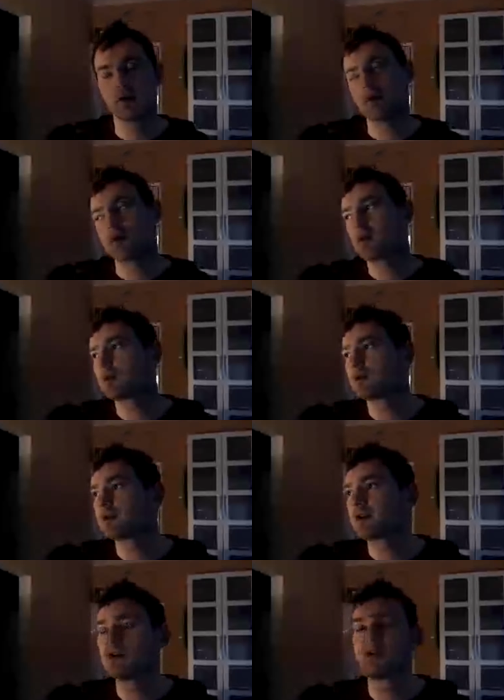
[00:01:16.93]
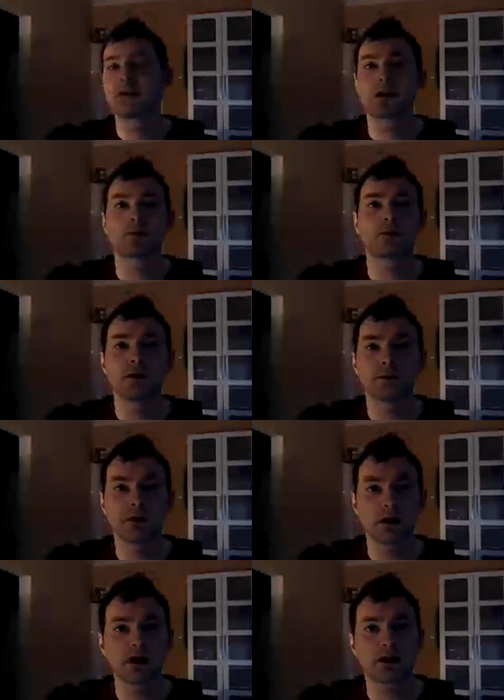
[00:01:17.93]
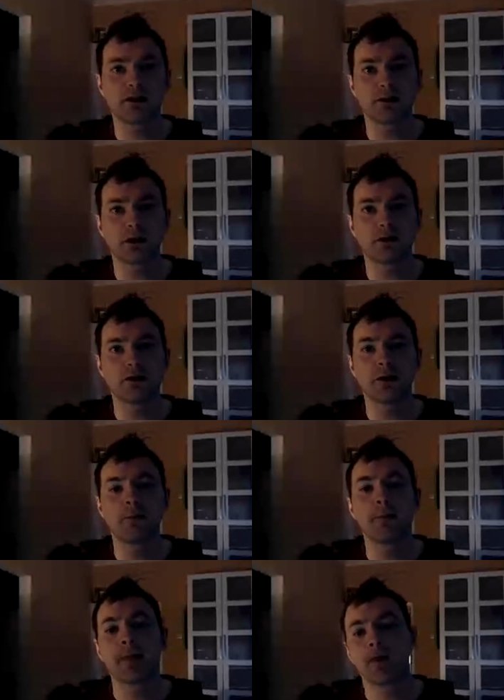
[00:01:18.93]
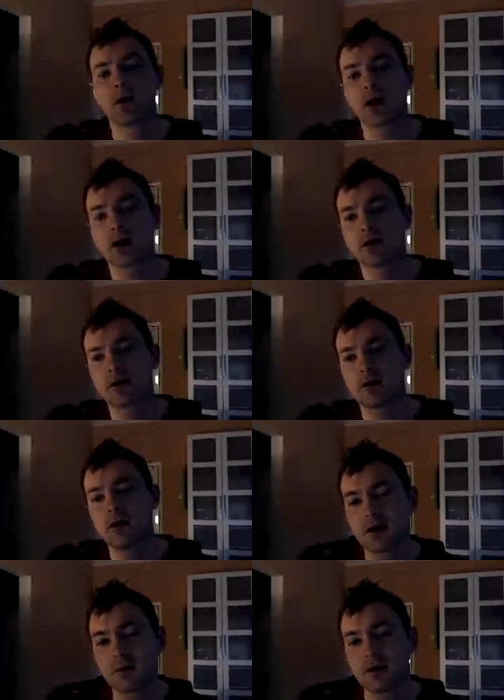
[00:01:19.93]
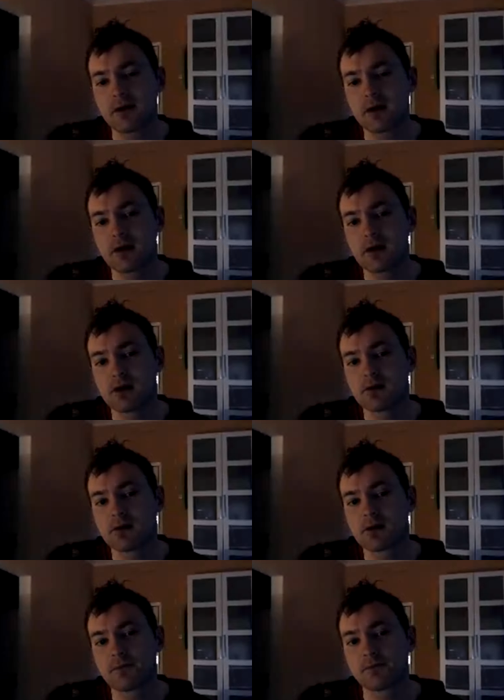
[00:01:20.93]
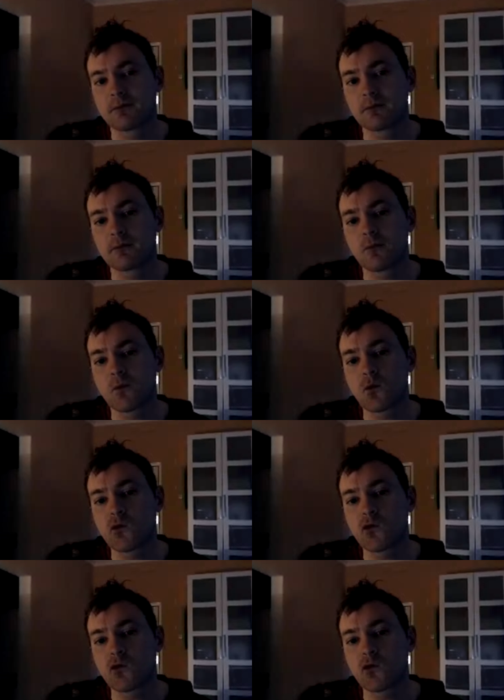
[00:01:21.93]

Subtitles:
he was like a much maligned manager, and it kind of got me thinking that,